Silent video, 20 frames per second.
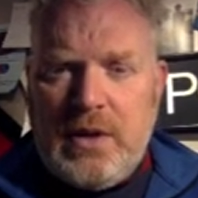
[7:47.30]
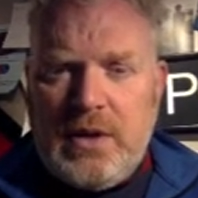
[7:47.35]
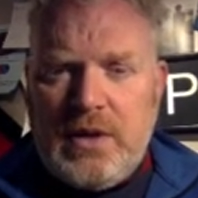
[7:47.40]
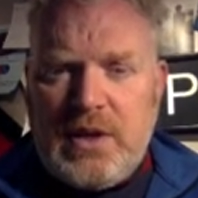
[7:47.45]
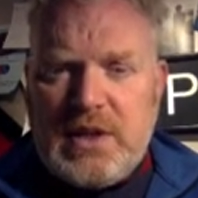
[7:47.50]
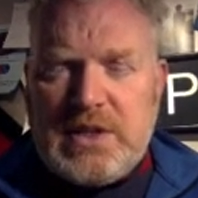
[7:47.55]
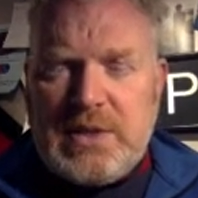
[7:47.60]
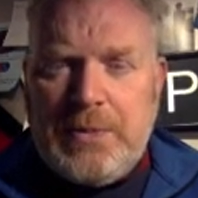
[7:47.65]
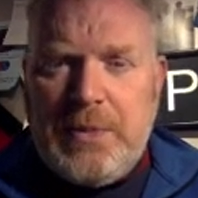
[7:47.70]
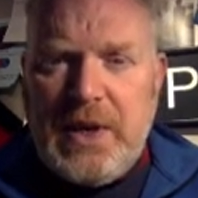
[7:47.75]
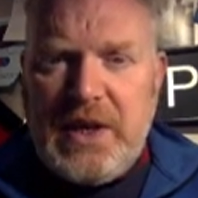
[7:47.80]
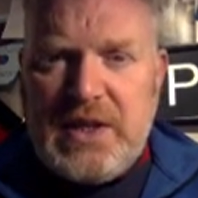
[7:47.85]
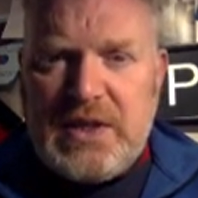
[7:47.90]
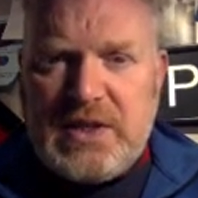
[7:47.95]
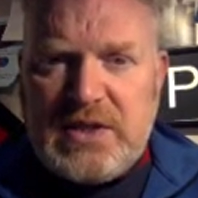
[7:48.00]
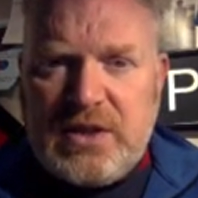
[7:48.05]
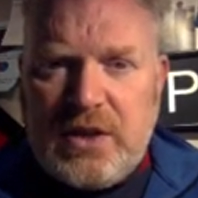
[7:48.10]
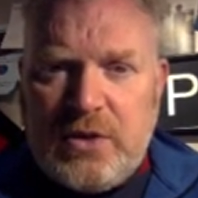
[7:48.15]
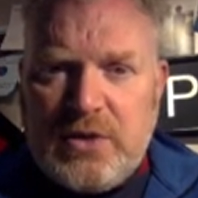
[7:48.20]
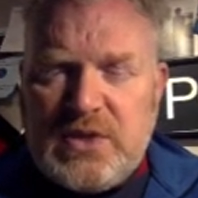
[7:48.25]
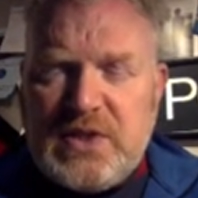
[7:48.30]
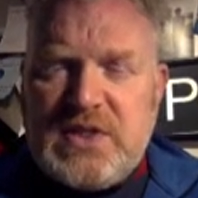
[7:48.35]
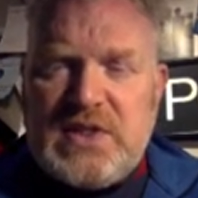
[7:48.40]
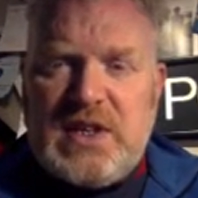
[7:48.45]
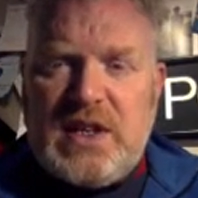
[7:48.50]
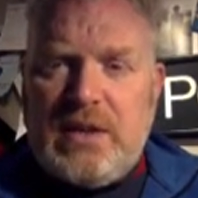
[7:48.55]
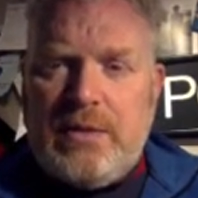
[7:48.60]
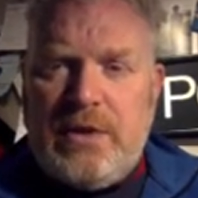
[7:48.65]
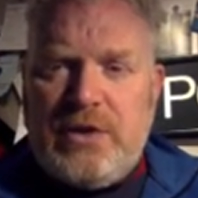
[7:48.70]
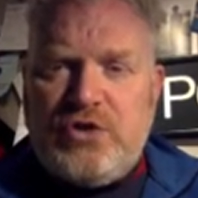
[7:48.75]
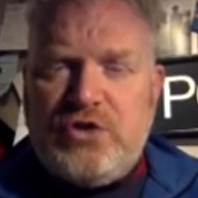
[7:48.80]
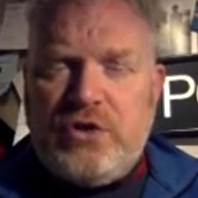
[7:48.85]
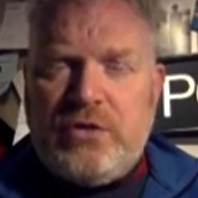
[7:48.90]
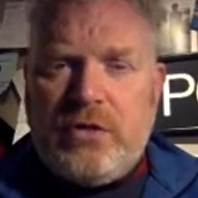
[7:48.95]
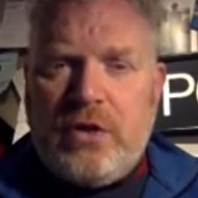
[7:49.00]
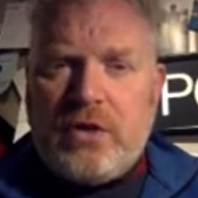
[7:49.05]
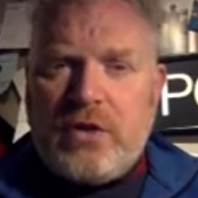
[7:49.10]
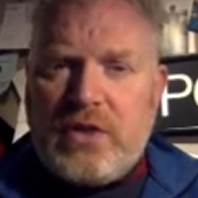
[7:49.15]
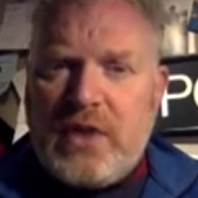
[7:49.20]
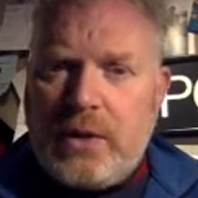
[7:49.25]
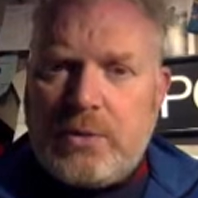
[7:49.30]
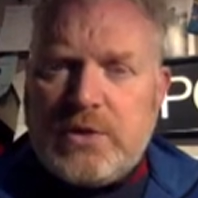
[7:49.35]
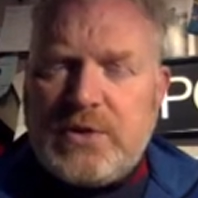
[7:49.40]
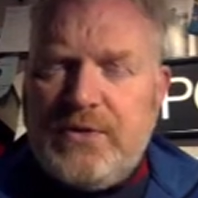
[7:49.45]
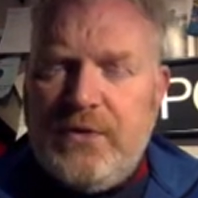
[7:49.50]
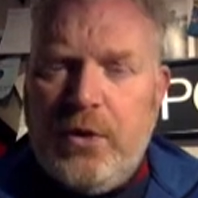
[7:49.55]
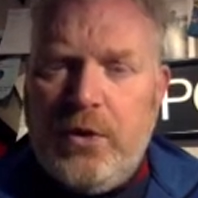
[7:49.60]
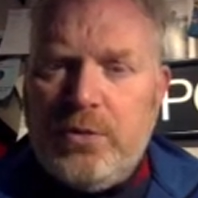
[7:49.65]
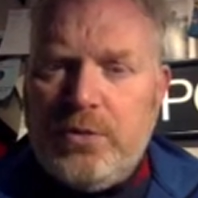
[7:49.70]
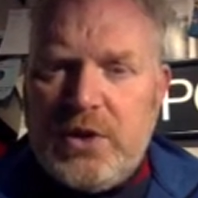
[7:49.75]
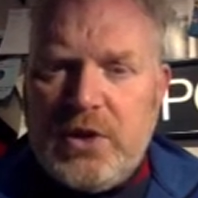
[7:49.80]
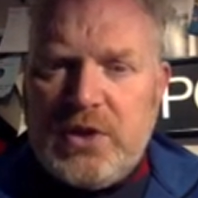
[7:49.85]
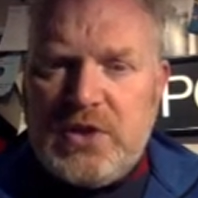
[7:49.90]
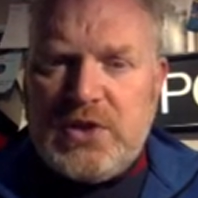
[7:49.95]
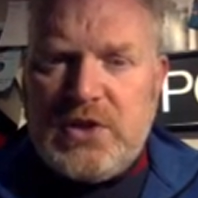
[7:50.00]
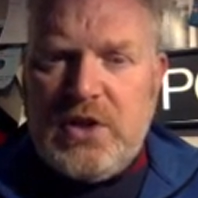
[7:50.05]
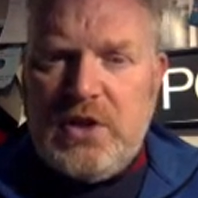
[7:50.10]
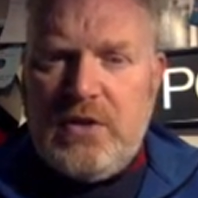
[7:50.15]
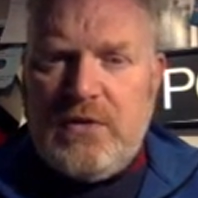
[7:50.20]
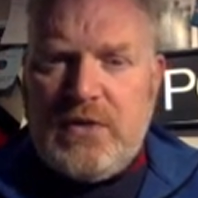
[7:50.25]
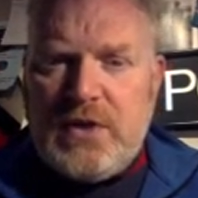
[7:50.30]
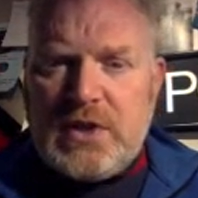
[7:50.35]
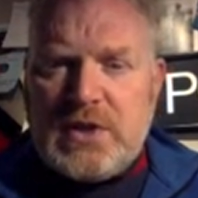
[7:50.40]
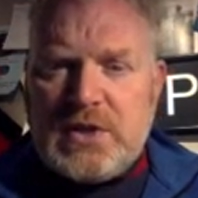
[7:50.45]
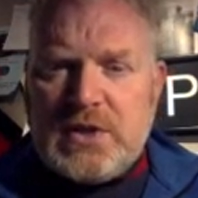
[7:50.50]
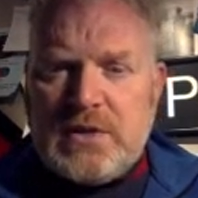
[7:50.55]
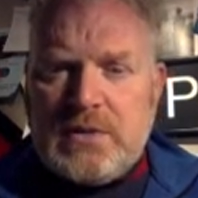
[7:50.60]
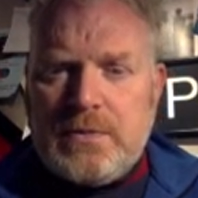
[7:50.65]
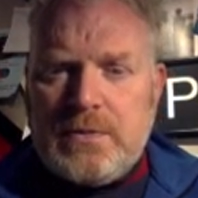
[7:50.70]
The tapetes, though, is a sedimentary rock. That was formed at the surface.